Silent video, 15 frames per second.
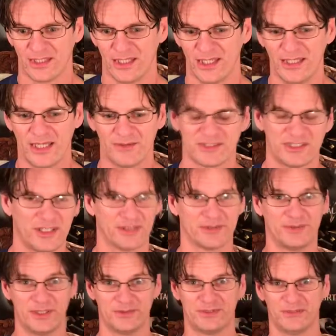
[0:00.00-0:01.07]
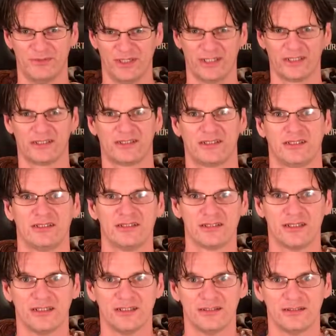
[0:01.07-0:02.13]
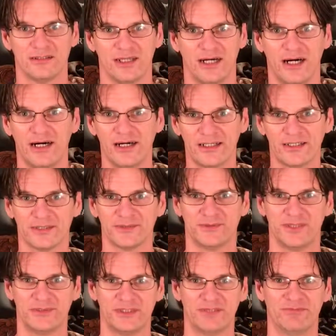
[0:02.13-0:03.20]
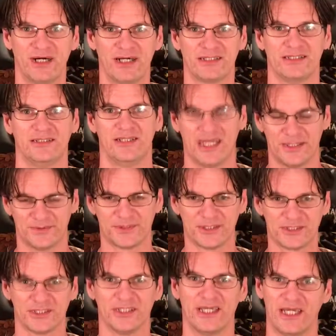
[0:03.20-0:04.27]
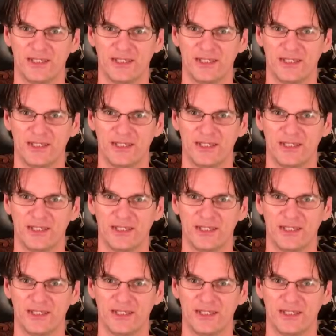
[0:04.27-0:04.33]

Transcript: and that was another 50 bucks. So 150 bucks and you have virtually